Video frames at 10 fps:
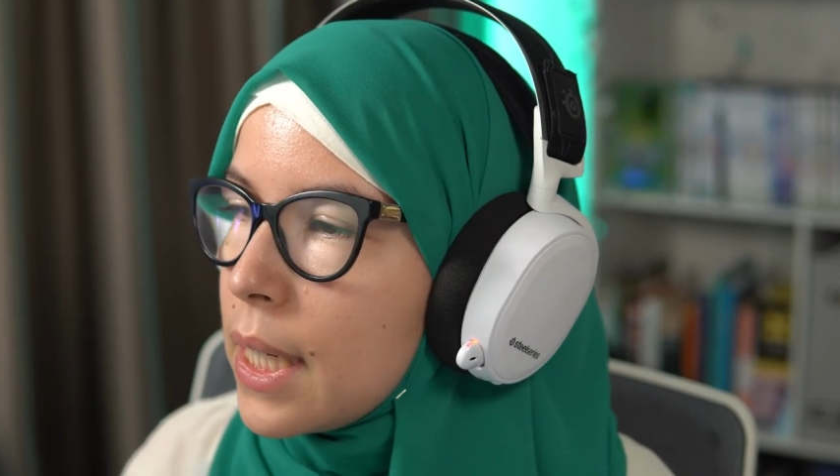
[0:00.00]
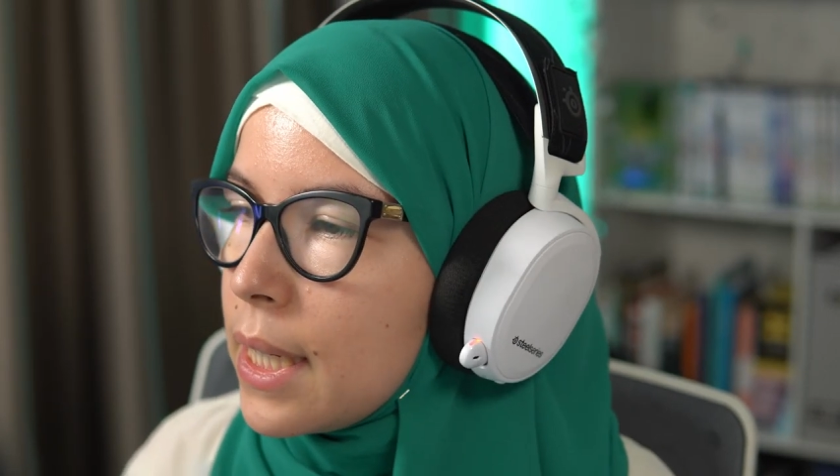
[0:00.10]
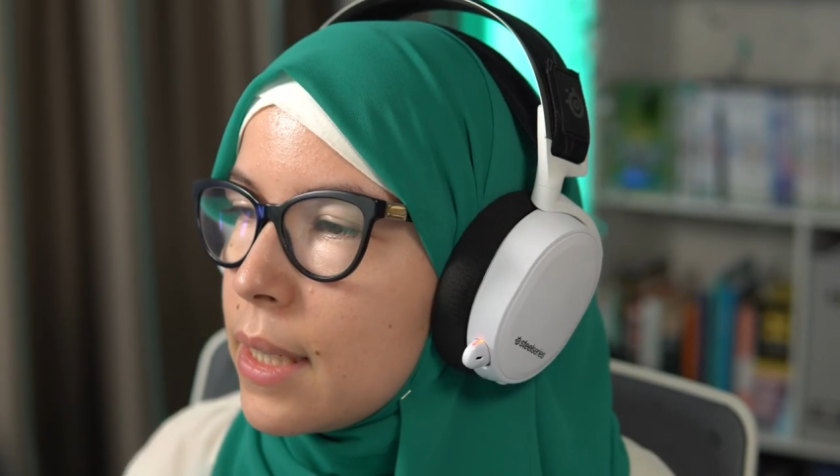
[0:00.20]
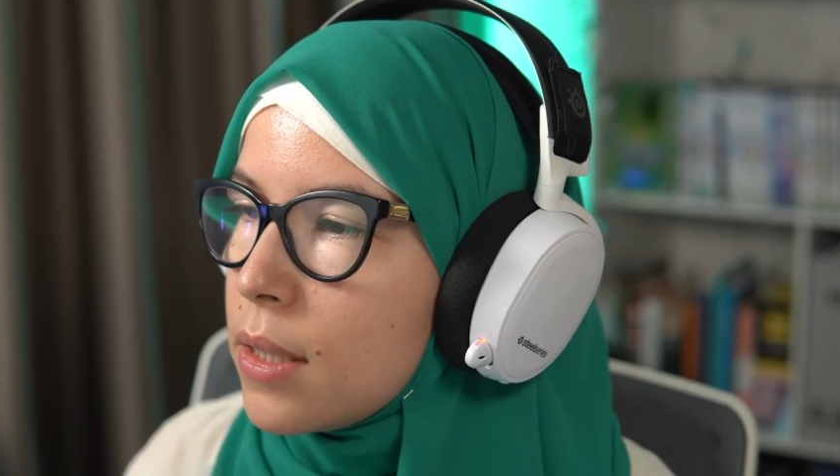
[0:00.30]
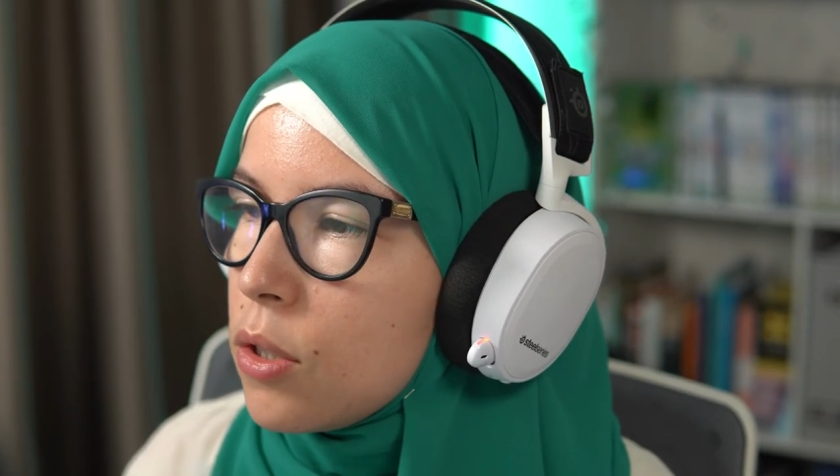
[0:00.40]

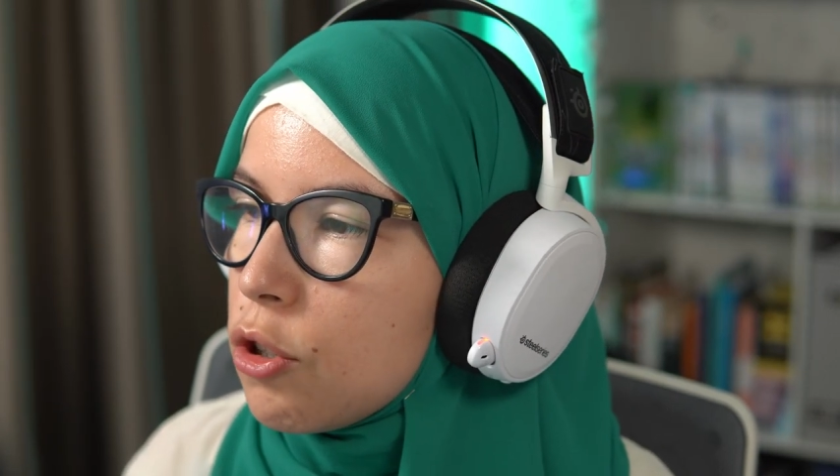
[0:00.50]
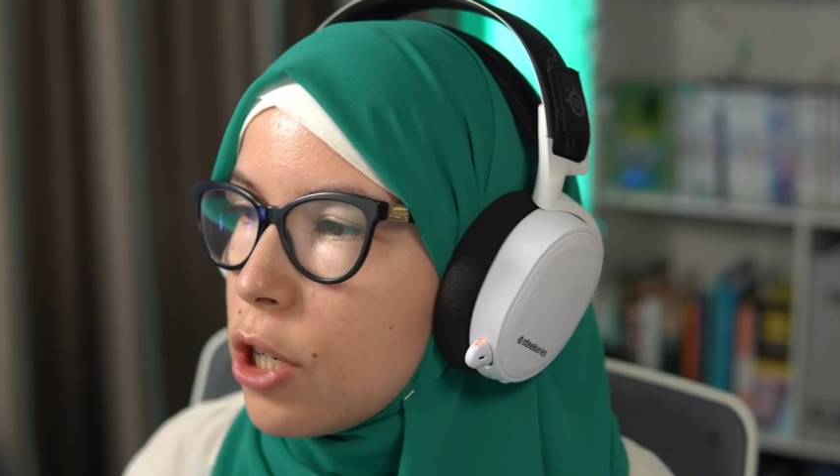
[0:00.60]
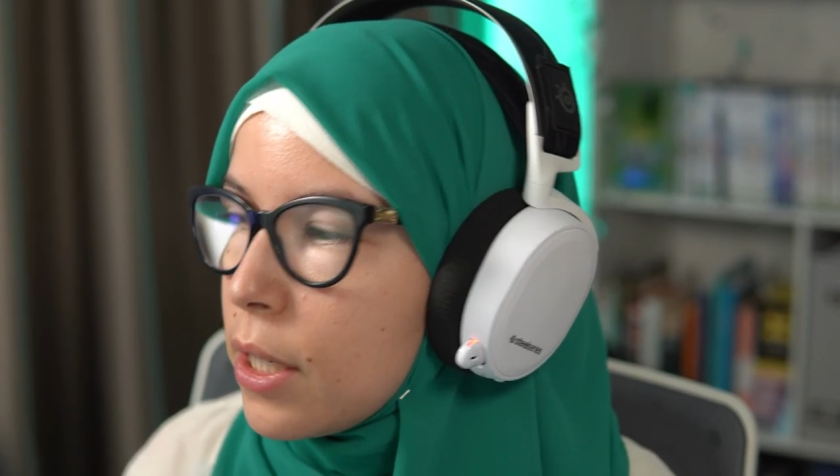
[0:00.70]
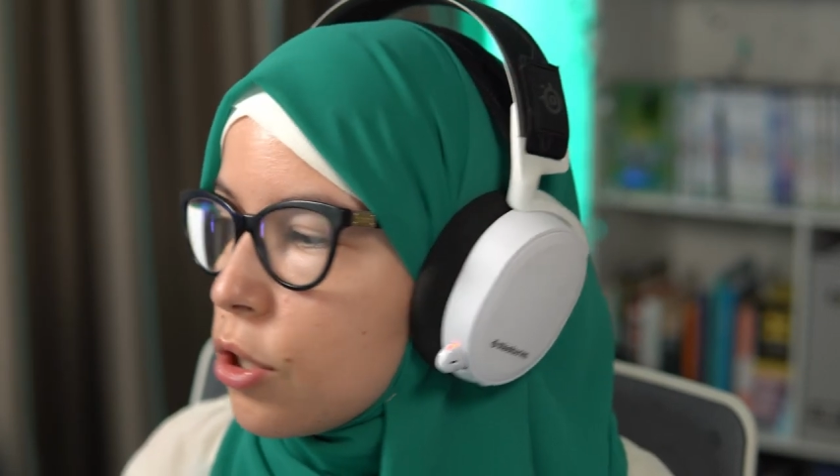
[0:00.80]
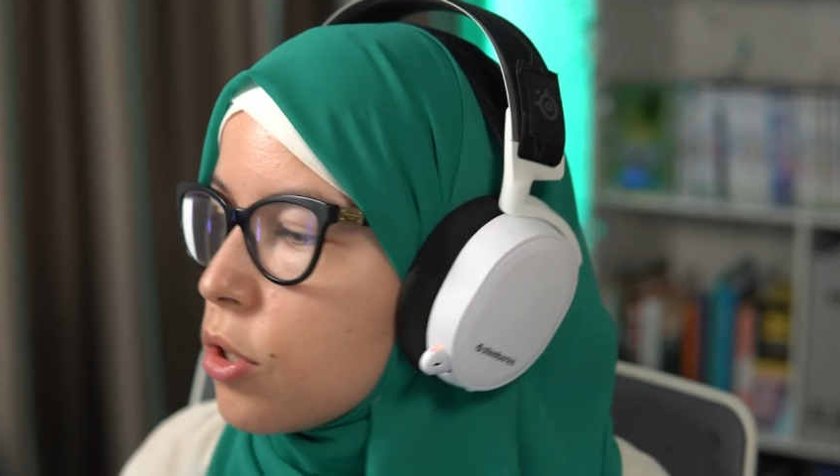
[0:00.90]
It isn't
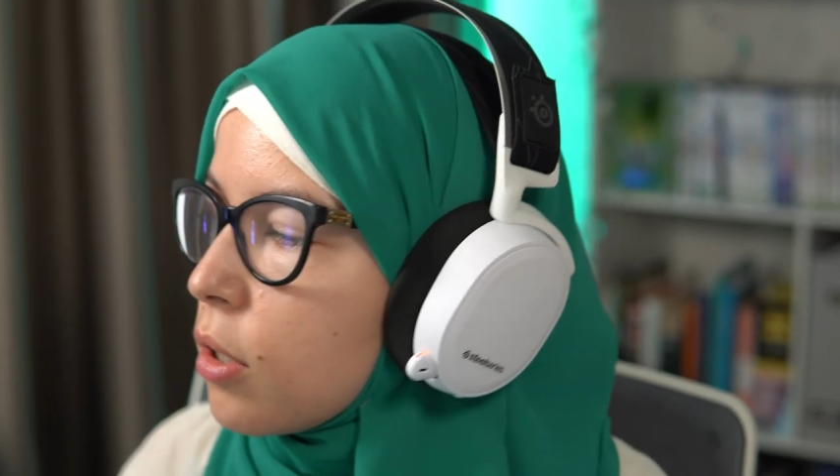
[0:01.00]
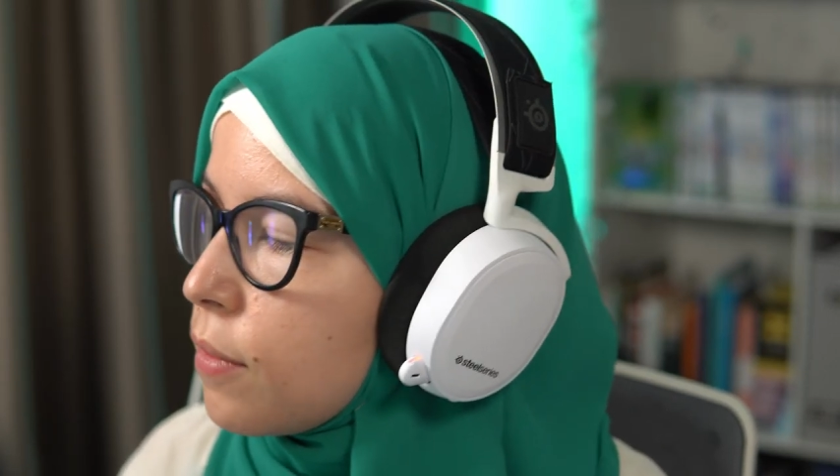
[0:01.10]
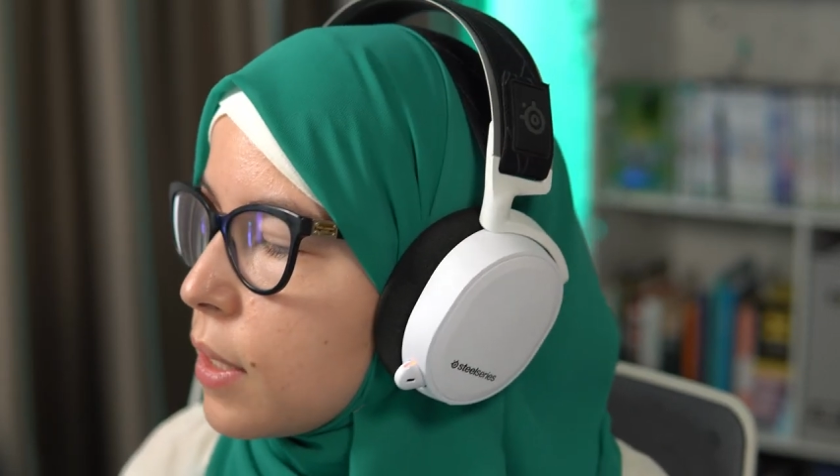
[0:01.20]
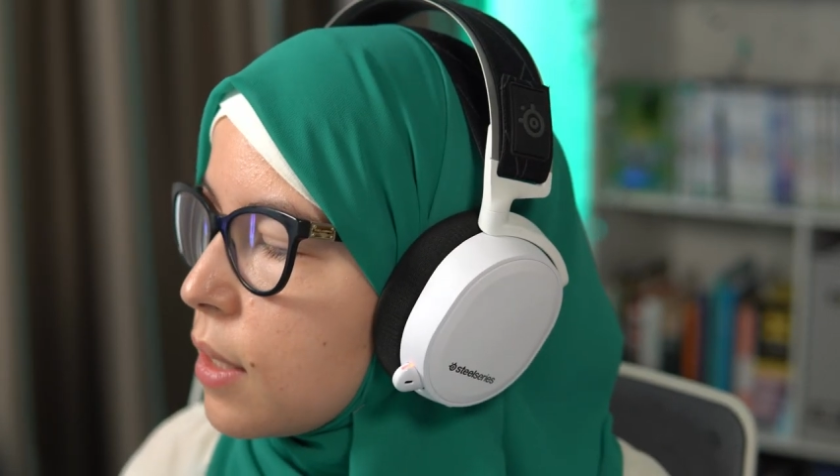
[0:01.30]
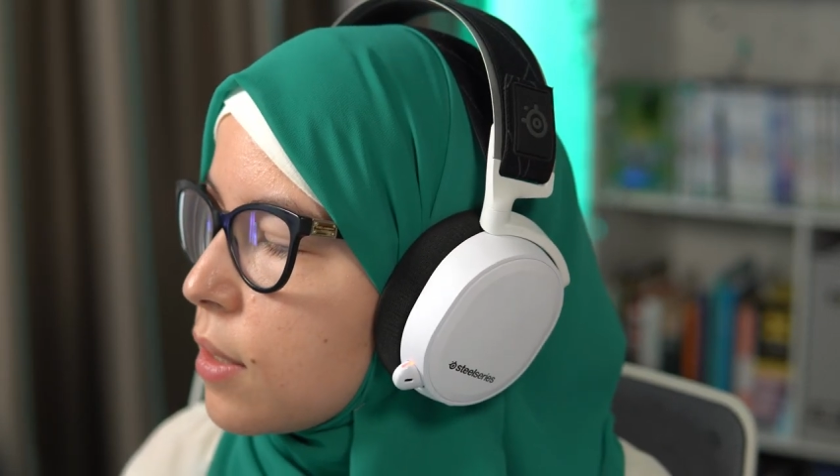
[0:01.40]
usually just offered,